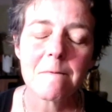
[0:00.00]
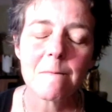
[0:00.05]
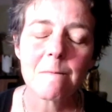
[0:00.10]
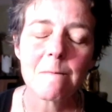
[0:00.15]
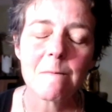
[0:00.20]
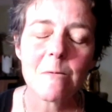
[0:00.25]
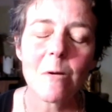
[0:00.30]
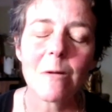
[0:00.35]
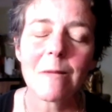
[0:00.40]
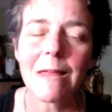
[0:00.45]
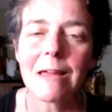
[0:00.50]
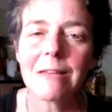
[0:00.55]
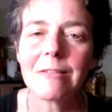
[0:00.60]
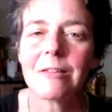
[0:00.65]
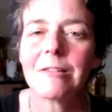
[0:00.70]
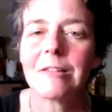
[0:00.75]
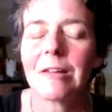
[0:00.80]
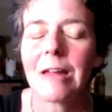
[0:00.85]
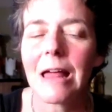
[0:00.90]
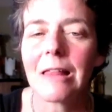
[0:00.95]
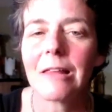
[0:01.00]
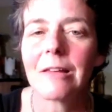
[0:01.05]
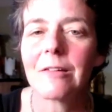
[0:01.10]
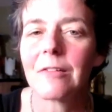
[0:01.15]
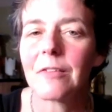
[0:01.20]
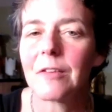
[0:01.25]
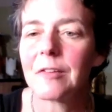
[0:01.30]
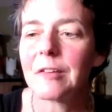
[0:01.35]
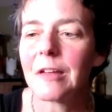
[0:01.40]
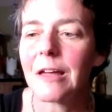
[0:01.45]
So I'd like to challenge
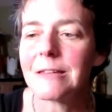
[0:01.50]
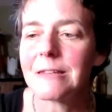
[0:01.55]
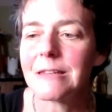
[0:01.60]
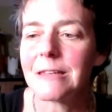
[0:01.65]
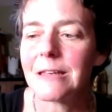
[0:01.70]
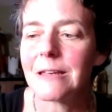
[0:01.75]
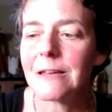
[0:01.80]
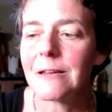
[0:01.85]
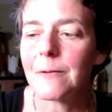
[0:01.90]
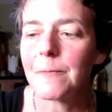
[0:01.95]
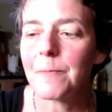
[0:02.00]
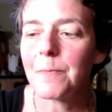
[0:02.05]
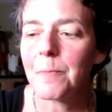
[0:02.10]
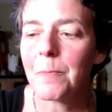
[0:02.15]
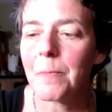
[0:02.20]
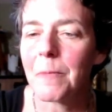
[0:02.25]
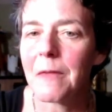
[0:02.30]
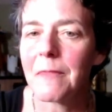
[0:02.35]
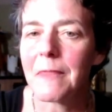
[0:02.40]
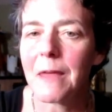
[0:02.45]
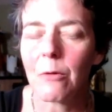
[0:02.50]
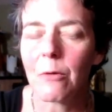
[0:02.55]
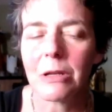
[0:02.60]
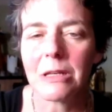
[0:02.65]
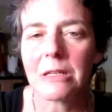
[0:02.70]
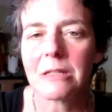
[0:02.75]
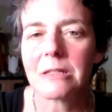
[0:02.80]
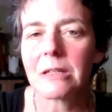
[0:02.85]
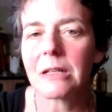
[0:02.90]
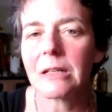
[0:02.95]
this idea that we
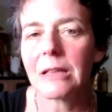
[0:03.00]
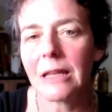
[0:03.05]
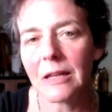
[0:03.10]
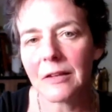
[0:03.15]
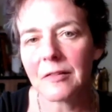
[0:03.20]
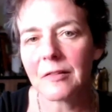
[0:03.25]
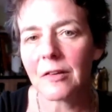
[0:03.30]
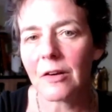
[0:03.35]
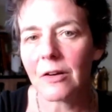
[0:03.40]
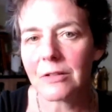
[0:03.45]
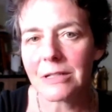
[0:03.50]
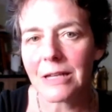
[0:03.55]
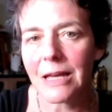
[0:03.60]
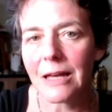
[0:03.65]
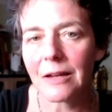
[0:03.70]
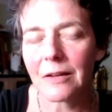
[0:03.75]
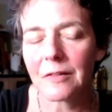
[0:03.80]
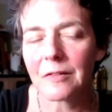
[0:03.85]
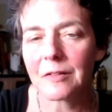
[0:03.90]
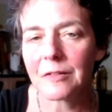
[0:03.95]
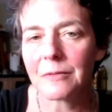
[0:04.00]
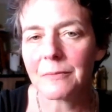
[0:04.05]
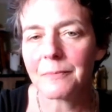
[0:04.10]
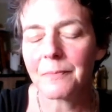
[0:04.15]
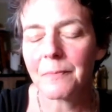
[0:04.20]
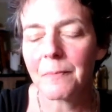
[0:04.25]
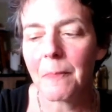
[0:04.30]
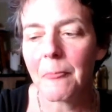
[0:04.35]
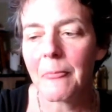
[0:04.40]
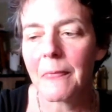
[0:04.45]
need to cleanse our decks.
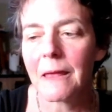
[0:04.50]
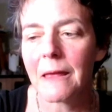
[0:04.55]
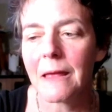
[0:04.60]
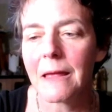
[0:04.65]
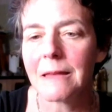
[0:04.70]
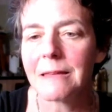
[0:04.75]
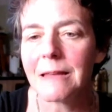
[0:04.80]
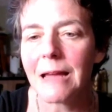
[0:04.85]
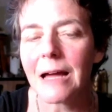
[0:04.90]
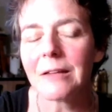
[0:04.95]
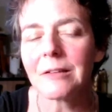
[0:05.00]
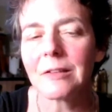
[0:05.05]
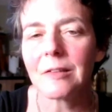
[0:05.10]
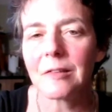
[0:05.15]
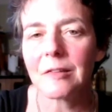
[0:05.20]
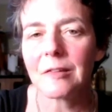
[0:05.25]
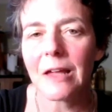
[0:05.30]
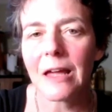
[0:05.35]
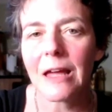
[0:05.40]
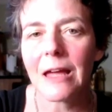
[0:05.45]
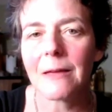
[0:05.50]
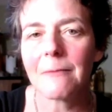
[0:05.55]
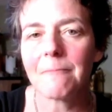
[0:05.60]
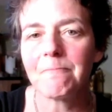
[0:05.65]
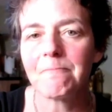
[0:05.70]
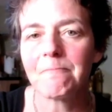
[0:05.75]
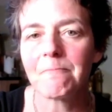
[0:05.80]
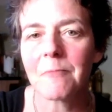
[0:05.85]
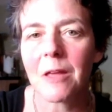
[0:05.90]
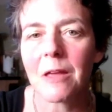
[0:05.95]
Not to say
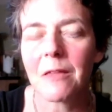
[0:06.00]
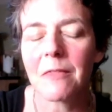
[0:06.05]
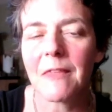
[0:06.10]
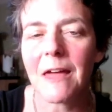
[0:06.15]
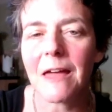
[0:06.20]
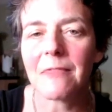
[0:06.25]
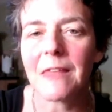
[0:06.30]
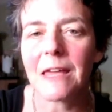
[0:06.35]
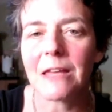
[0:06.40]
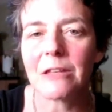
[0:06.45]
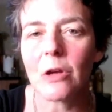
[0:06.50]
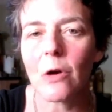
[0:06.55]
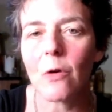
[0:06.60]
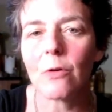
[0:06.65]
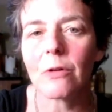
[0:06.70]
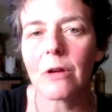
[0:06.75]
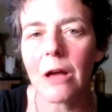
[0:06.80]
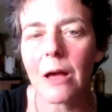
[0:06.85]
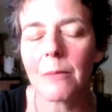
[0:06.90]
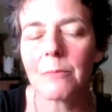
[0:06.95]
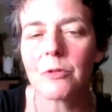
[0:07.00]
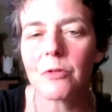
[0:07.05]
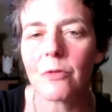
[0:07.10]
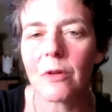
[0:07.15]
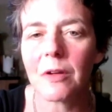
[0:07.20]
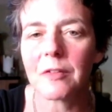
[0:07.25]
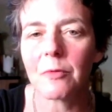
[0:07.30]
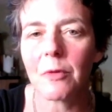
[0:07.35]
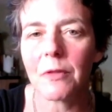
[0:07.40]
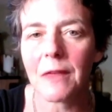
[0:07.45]
that they don't come to
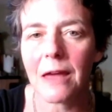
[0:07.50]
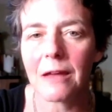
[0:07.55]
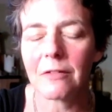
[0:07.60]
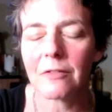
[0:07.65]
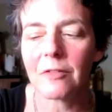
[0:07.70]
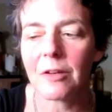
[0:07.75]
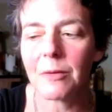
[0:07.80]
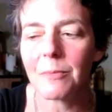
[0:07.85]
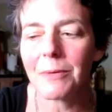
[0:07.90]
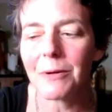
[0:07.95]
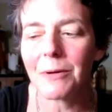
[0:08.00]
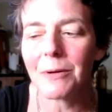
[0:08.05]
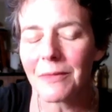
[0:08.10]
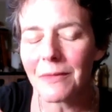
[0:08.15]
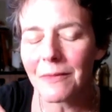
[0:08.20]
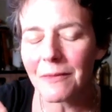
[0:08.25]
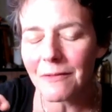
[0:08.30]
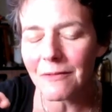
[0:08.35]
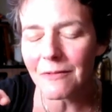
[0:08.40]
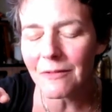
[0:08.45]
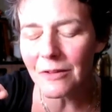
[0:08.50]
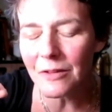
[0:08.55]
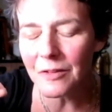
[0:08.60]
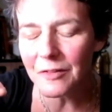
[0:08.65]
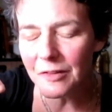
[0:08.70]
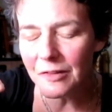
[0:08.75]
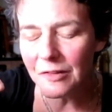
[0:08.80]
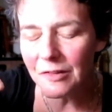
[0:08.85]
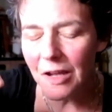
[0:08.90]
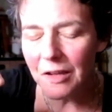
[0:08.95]
us with energy, but to
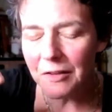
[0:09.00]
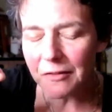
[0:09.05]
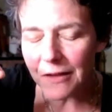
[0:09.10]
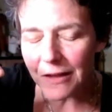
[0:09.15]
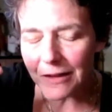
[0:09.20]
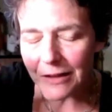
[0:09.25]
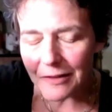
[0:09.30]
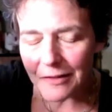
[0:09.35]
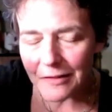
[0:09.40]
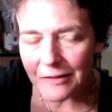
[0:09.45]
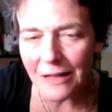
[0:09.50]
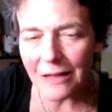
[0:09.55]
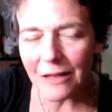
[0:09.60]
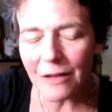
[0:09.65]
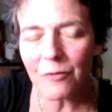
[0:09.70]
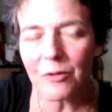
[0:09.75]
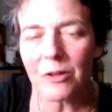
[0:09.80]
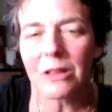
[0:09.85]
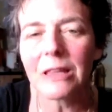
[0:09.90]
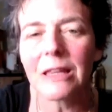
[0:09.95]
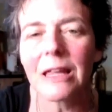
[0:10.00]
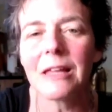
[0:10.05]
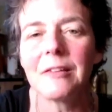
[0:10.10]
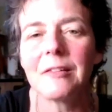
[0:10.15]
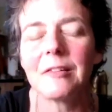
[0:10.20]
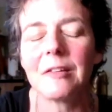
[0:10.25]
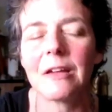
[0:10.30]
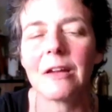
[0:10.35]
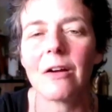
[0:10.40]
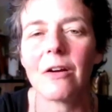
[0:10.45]
suggest that instead of
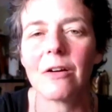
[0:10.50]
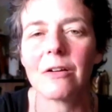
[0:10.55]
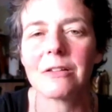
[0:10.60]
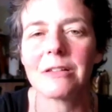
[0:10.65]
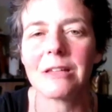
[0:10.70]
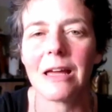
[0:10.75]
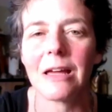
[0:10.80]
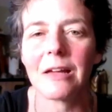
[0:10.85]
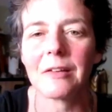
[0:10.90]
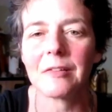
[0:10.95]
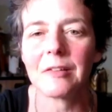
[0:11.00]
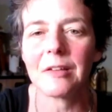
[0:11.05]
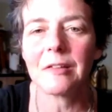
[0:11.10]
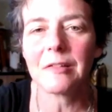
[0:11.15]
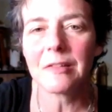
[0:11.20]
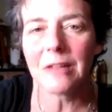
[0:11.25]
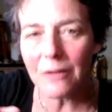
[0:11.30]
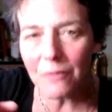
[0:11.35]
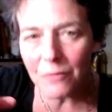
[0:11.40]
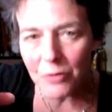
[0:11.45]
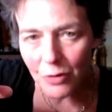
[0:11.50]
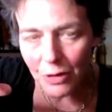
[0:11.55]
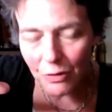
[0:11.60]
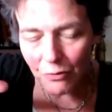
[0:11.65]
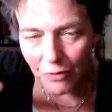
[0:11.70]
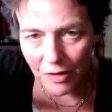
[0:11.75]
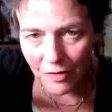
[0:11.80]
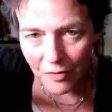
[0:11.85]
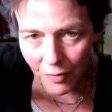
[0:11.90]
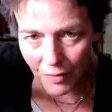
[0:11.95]
cleansing our decks, instead of doing
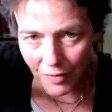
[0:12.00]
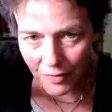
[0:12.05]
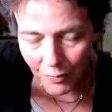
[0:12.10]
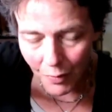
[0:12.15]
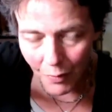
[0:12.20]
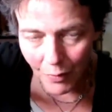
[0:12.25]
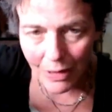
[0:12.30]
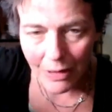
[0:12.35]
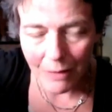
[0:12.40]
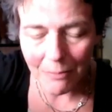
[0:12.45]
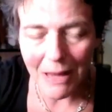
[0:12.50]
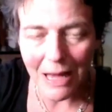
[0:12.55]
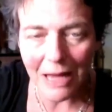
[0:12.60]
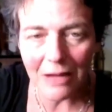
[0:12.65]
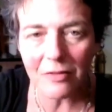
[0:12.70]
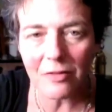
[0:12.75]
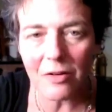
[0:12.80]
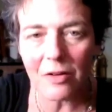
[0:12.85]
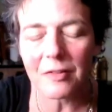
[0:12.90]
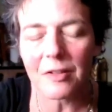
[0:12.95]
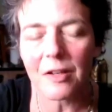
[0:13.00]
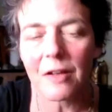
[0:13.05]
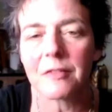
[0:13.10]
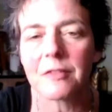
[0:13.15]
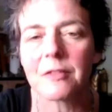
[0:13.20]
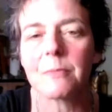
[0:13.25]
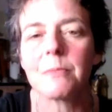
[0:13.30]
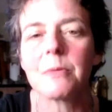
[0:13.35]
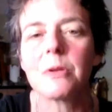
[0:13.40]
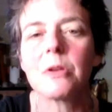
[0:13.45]
rituals where we imagine ourselves
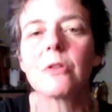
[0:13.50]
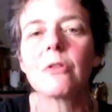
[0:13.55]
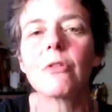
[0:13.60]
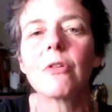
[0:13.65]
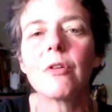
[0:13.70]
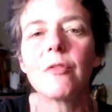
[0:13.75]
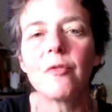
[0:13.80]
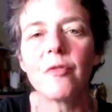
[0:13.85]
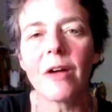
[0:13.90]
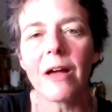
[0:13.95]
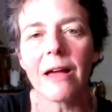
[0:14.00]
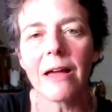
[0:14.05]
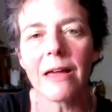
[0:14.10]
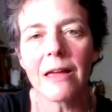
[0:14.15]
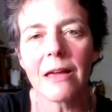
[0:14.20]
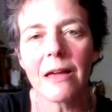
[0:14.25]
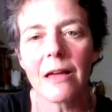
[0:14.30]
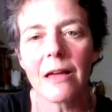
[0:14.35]
to purify